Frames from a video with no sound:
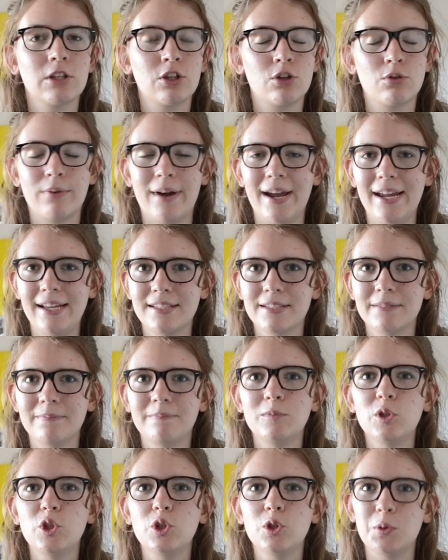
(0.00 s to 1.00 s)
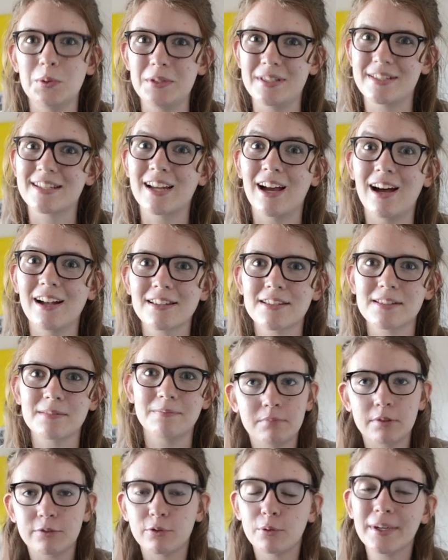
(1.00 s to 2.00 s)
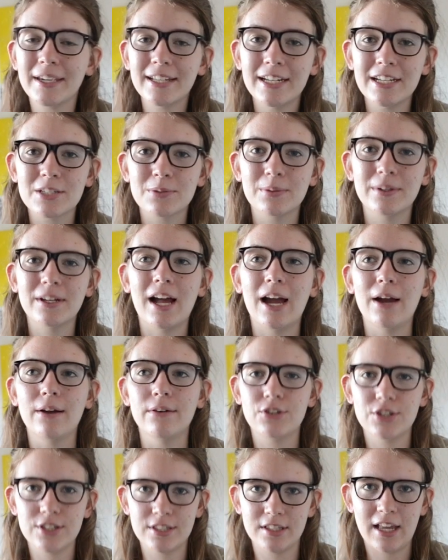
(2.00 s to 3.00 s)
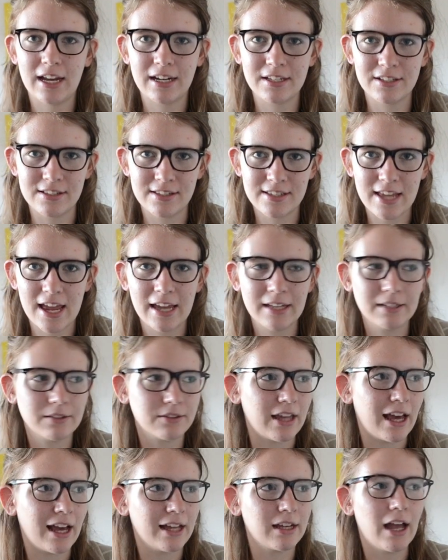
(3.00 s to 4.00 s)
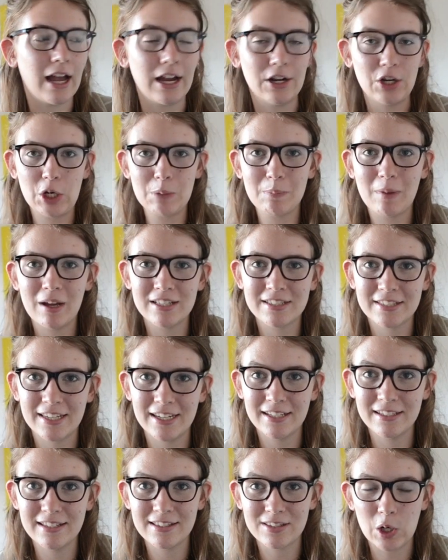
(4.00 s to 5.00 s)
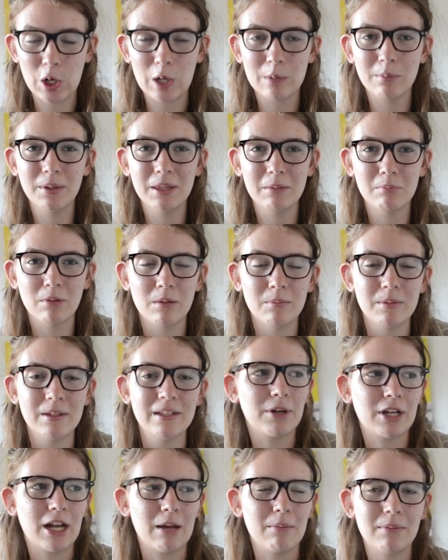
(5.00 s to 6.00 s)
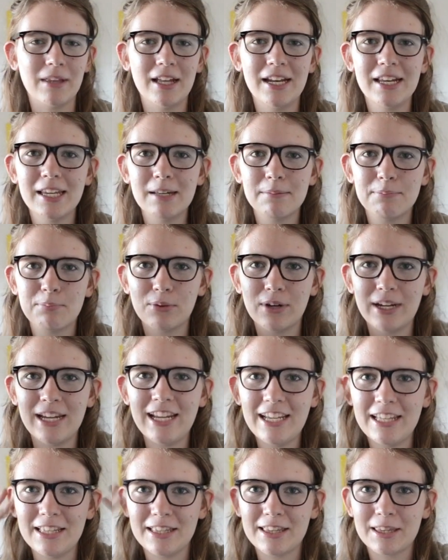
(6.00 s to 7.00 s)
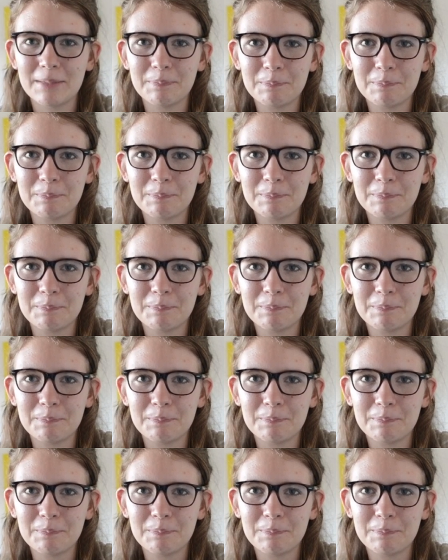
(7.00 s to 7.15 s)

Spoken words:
great. Good starts. Before we get into it, I would just like to state that I know my skin is horrible at the moment, but I'm letting it breathe.